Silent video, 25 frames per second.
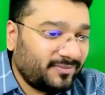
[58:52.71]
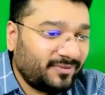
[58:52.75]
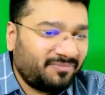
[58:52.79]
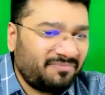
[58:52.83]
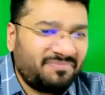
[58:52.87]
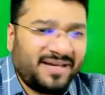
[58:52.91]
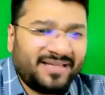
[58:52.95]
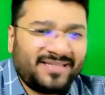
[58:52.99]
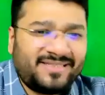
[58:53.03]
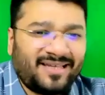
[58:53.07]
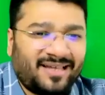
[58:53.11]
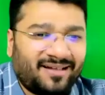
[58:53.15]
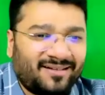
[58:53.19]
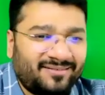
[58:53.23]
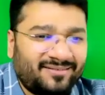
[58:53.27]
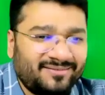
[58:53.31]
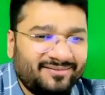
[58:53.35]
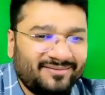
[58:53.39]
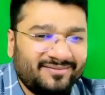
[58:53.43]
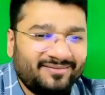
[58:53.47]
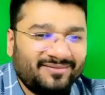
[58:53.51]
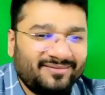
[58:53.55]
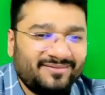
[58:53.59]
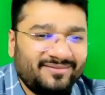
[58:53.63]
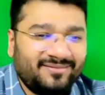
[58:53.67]
Brescia.
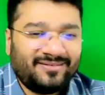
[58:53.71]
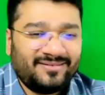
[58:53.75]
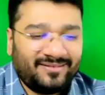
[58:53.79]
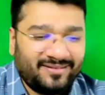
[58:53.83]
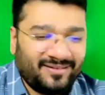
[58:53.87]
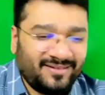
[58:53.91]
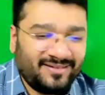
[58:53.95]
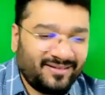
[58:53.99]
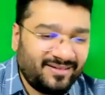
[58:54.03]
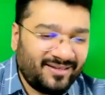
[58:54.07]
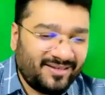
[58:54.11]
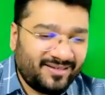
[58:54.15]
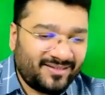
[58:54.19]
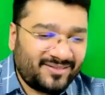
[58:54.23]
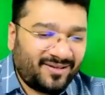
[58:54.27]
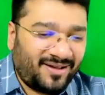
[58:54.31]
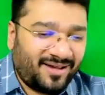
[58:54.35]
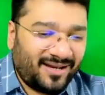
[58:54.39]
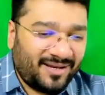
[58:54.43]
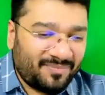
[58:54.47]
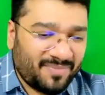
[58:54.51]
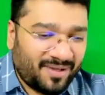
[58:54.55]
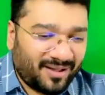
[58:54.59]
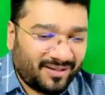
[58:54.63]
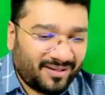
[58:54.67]

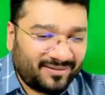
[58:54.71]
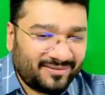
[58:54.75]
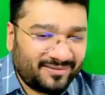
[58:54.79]
Sorry, ma.